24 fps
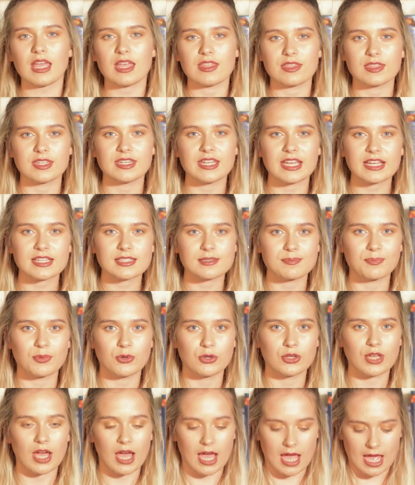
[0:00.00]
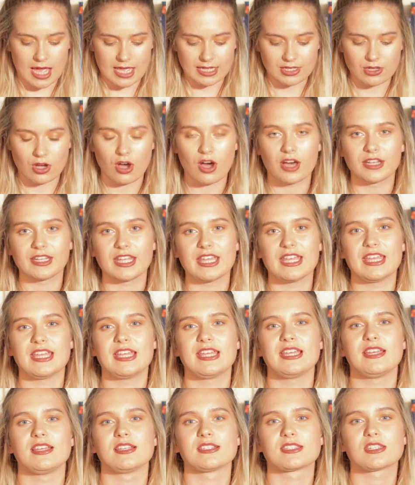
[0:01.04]
The next book I got
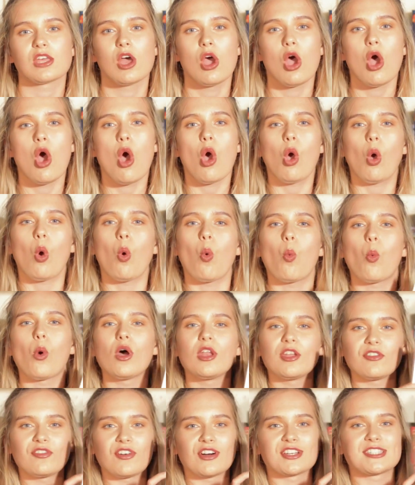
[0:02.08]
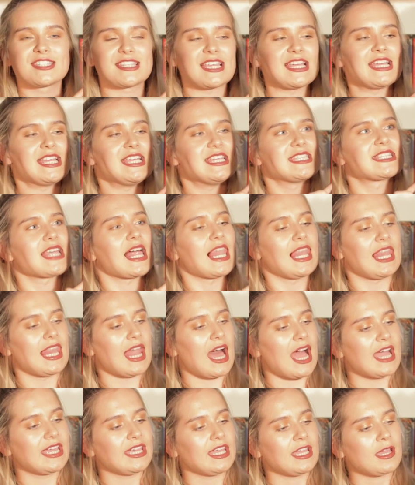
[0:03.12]
is One of Us is
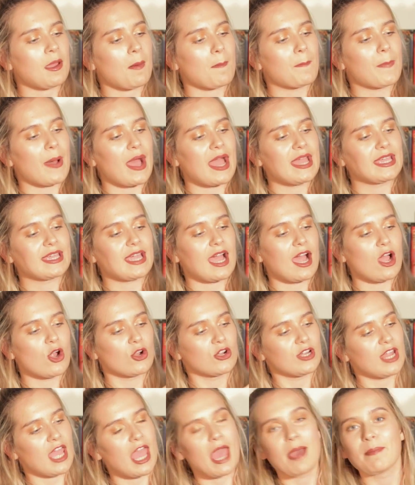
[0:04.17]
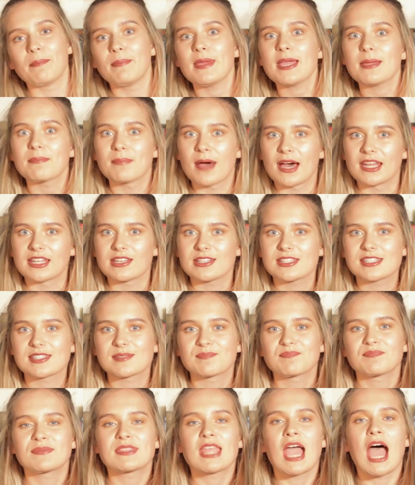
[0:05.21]
Lying by Karen M.
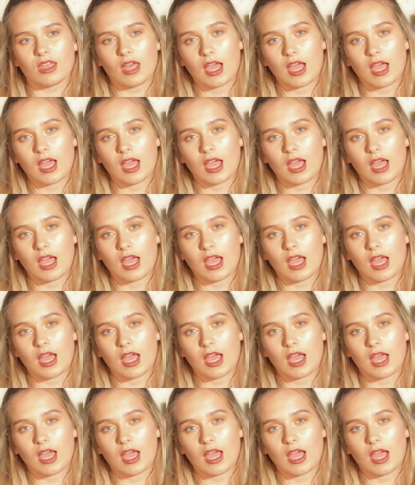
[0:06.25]
McManus.